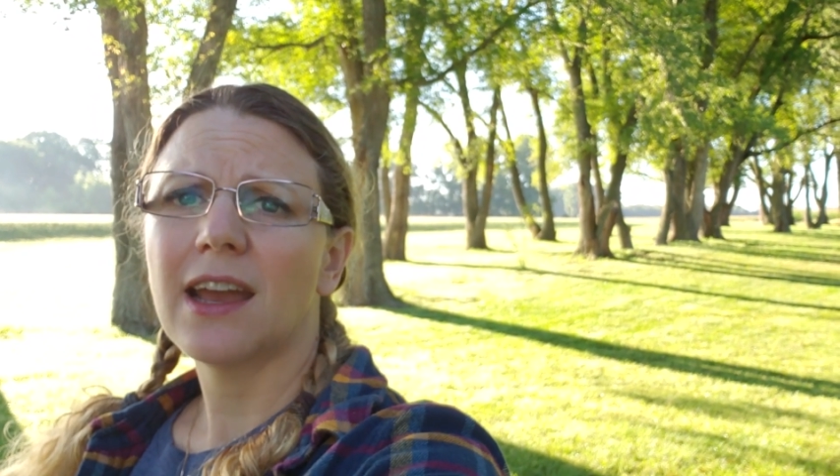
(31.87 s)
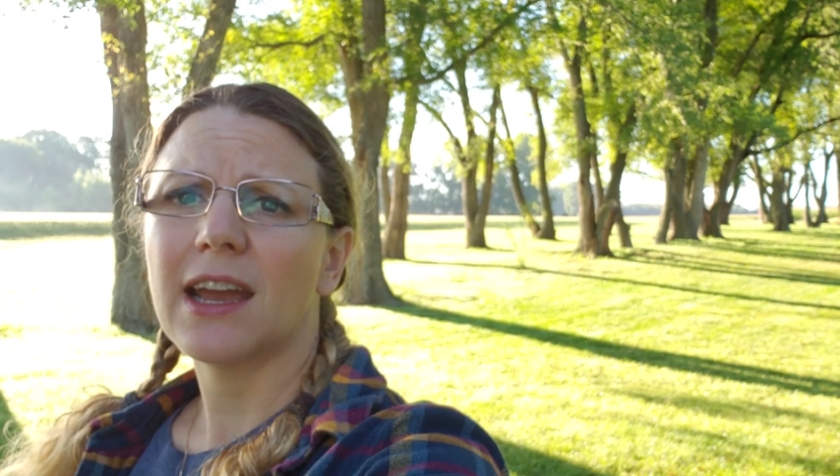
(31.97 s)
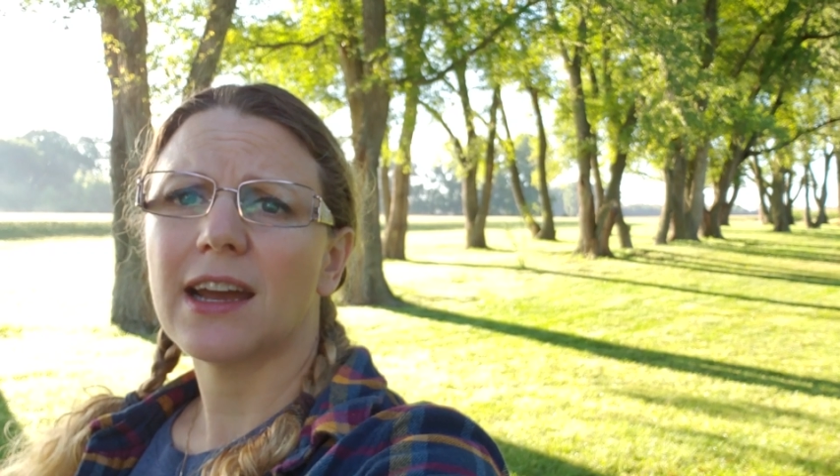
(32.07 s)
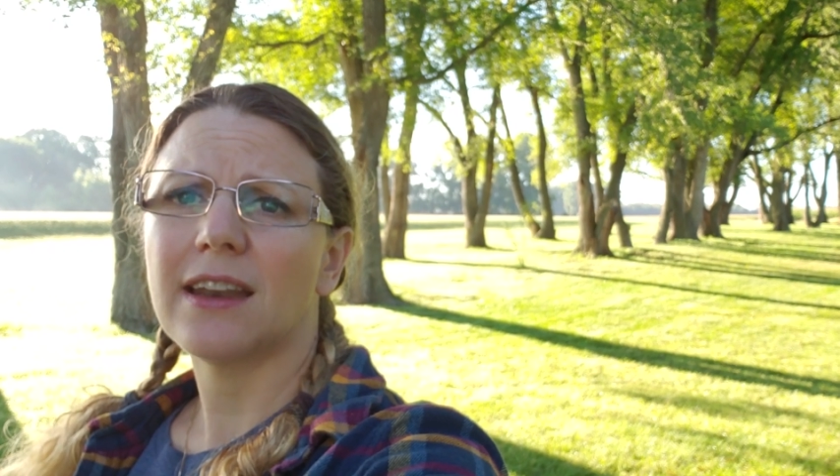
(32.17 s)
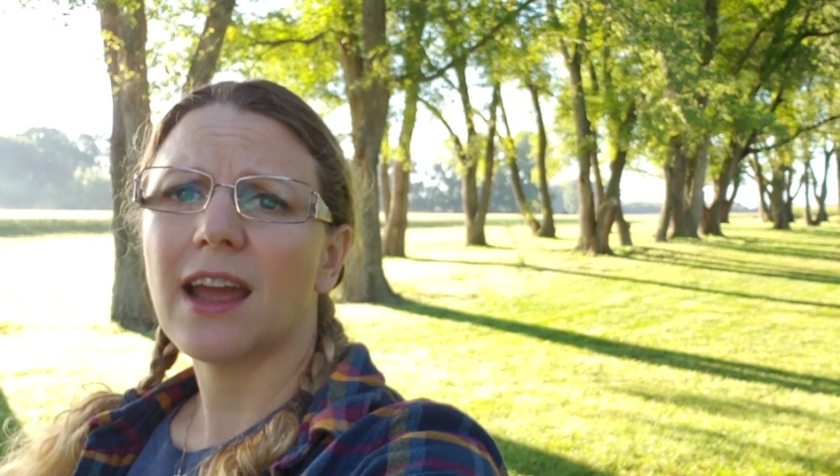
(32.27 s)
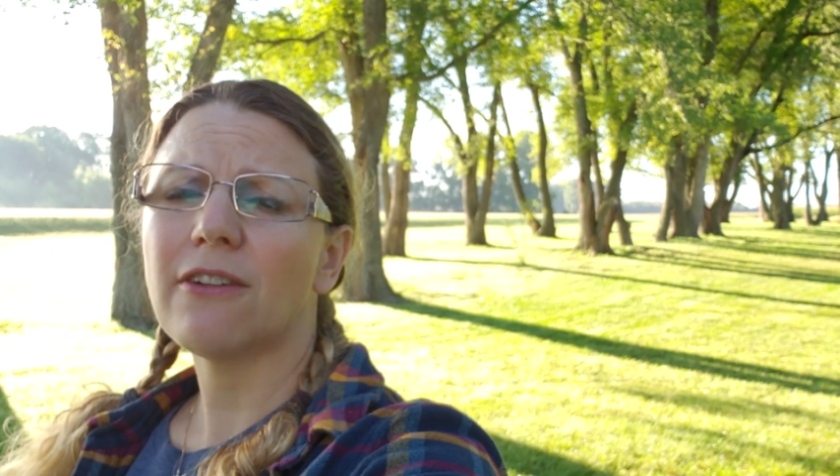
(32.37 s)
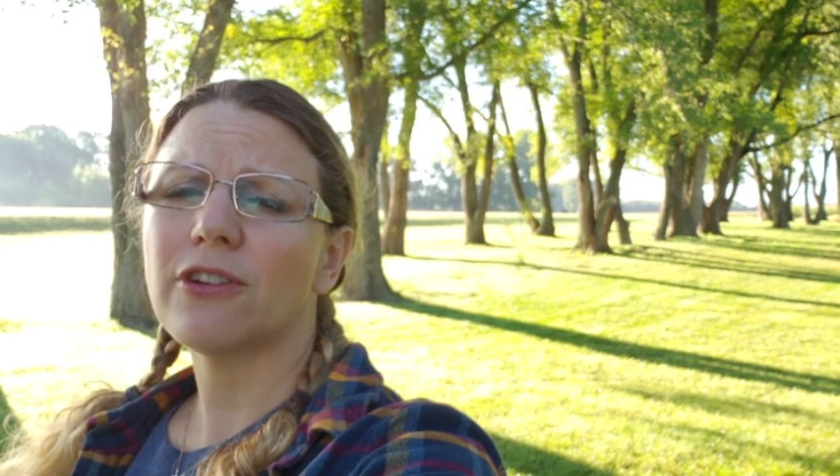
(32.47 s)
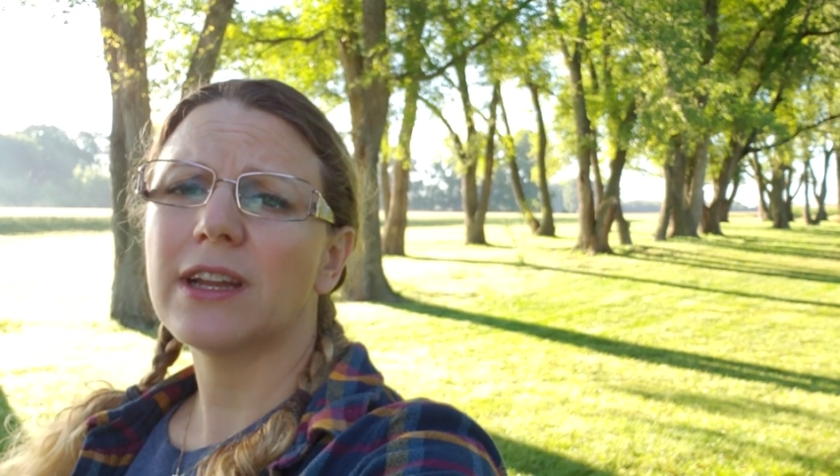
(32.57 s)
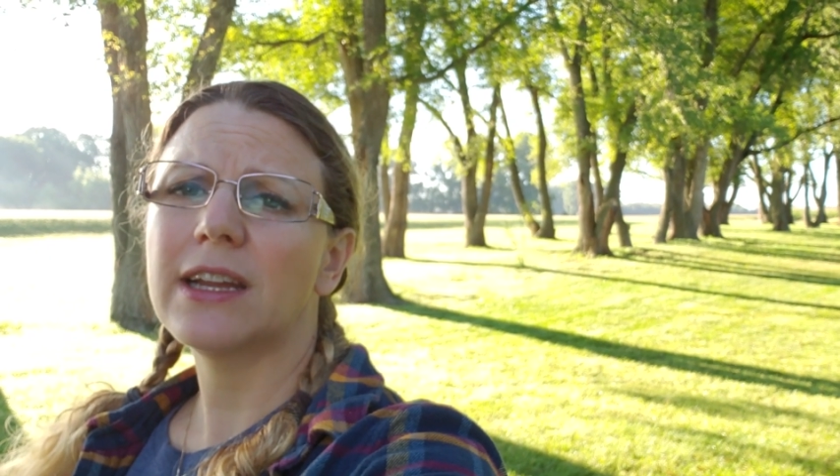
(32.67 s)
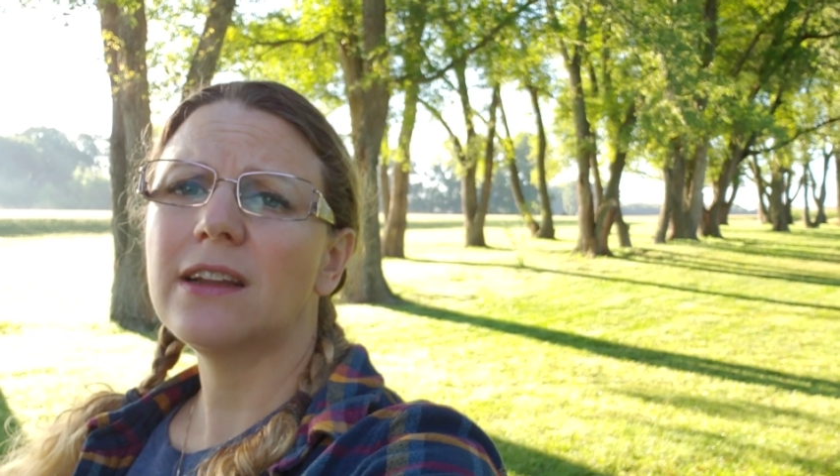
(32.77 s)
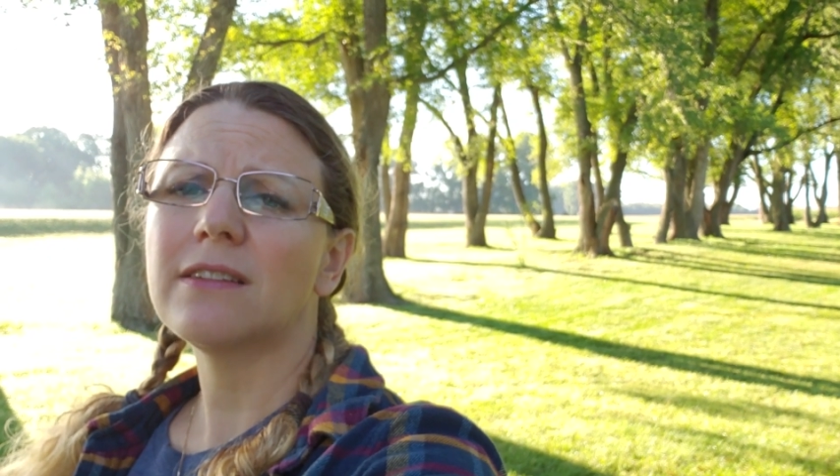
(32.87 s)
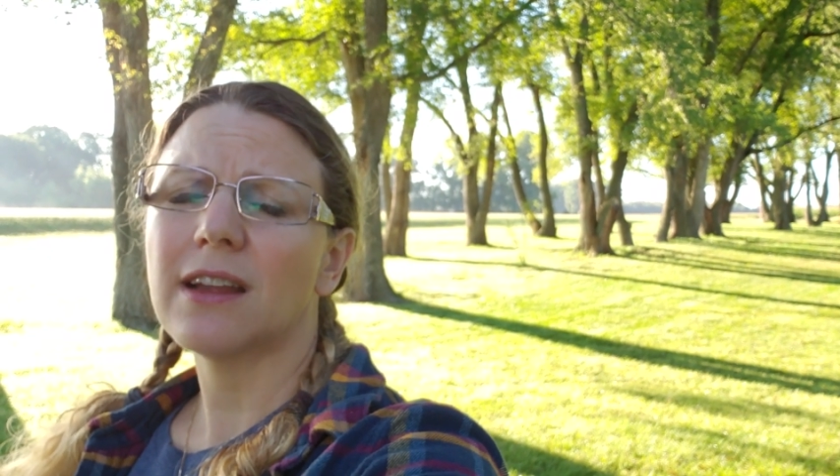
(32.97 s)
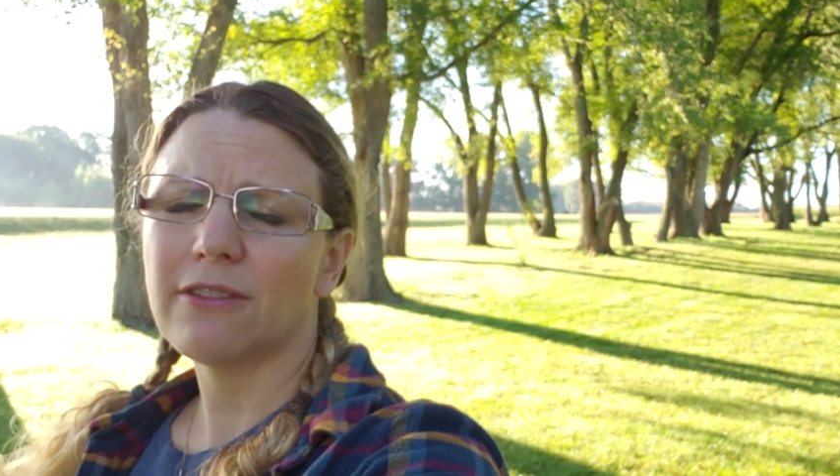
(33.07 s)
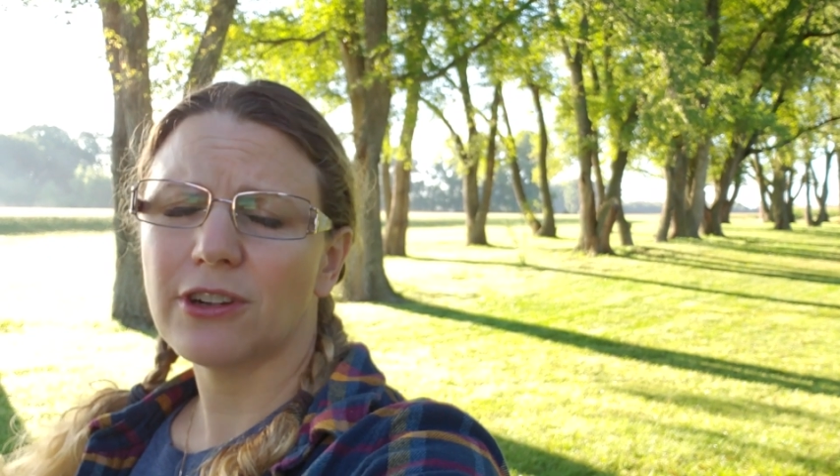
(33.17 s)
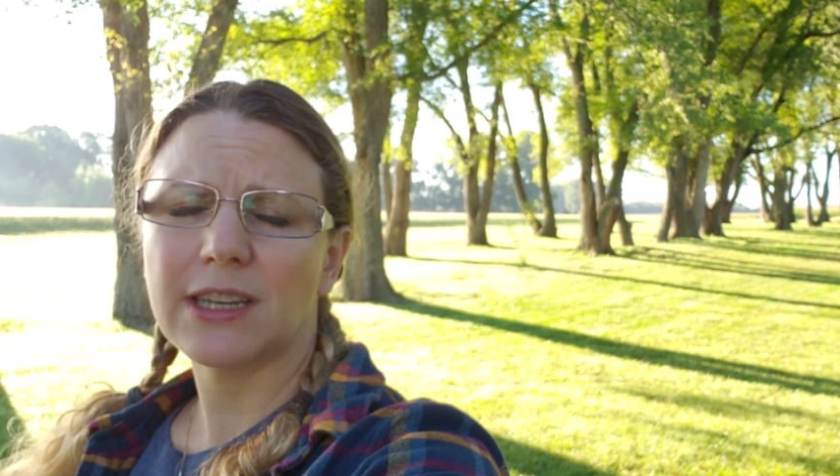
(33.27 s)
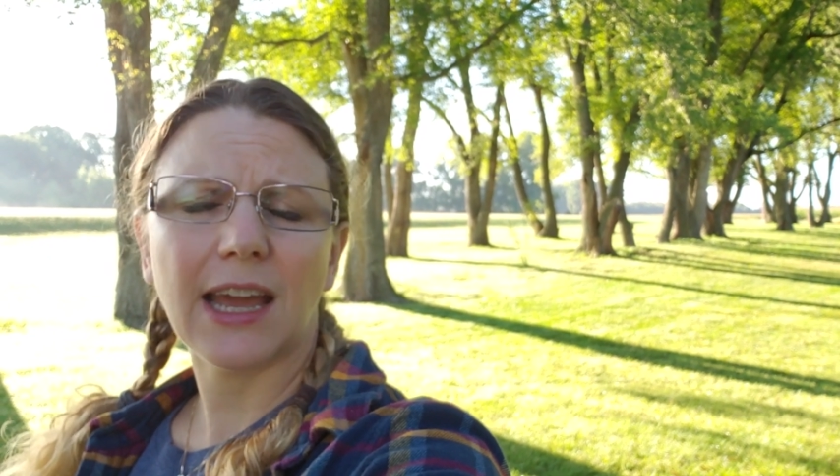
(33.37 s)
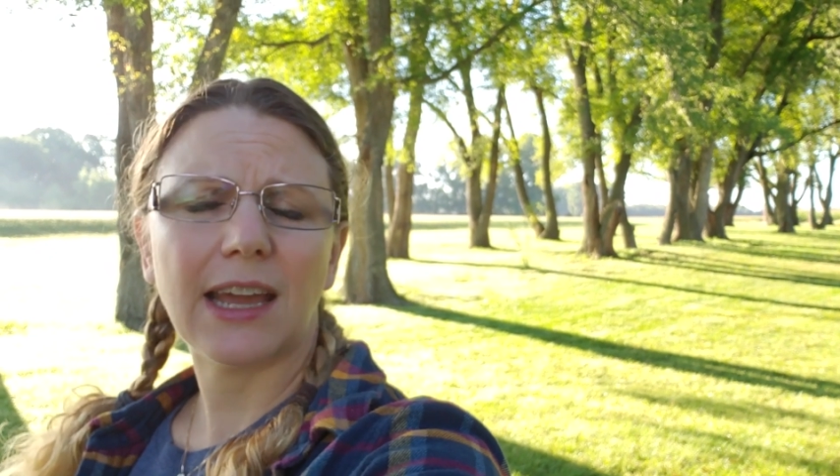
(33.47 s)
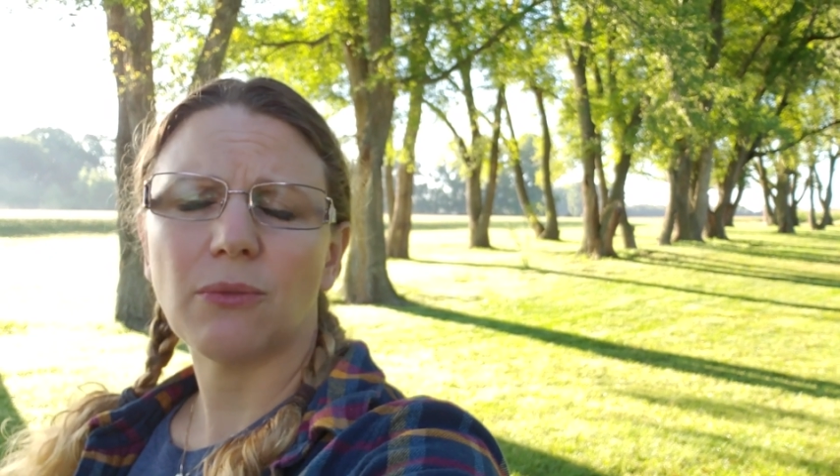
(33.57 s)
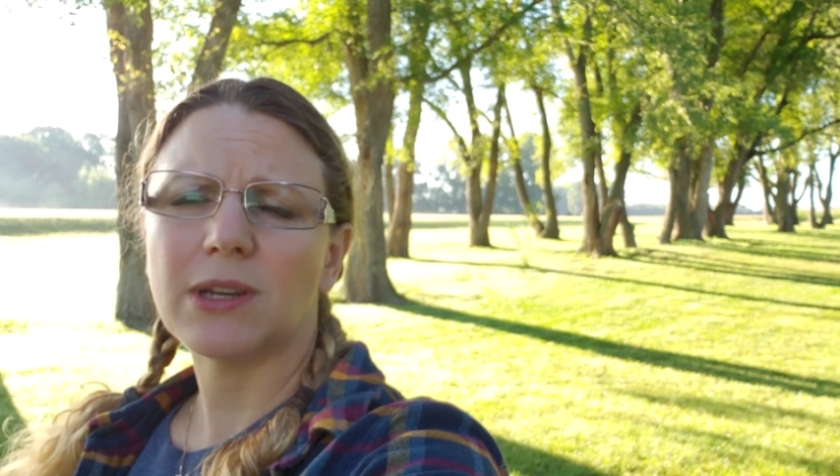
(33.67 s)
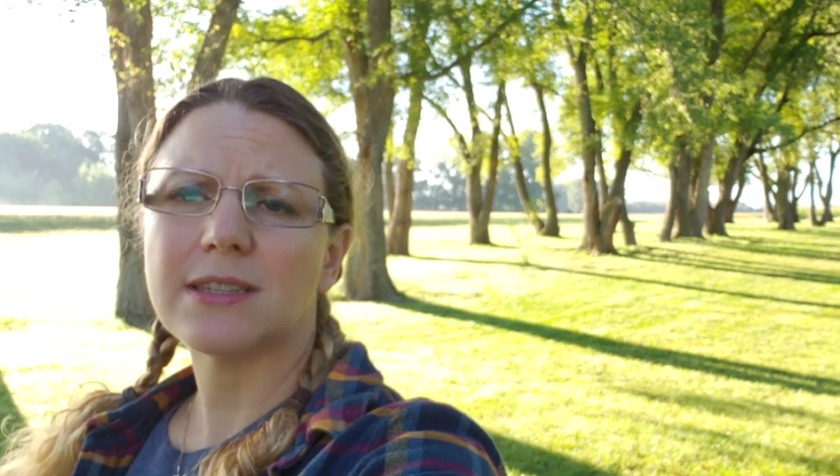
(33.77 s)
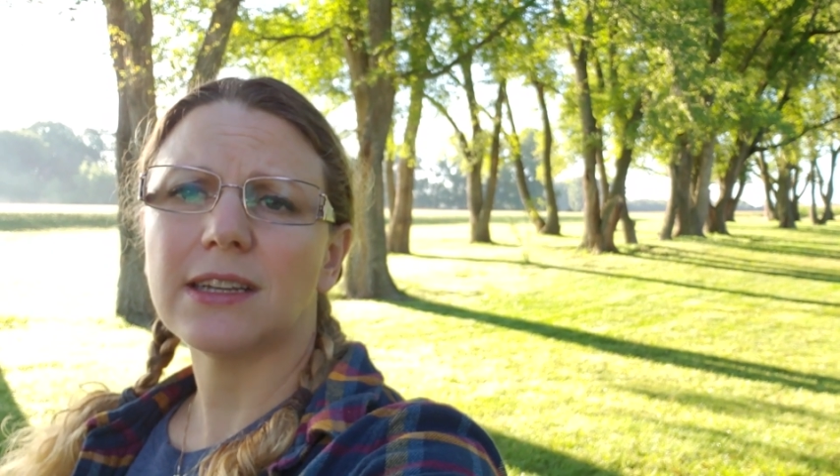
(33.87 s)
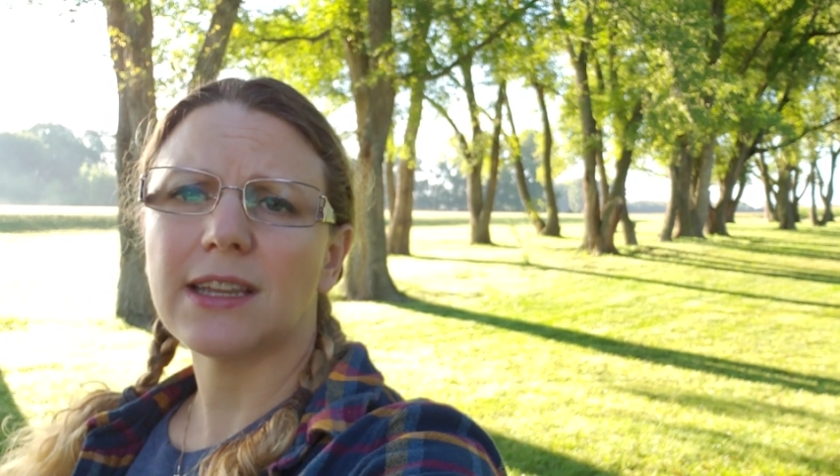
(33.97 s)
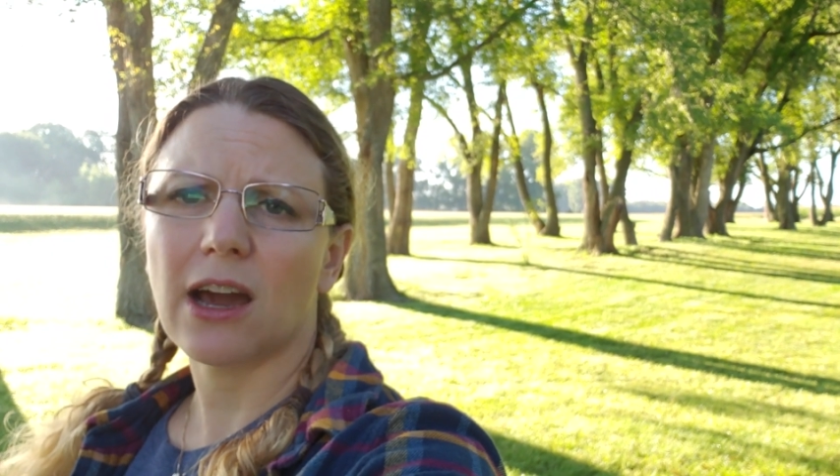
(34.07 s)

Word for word: and every every day we sit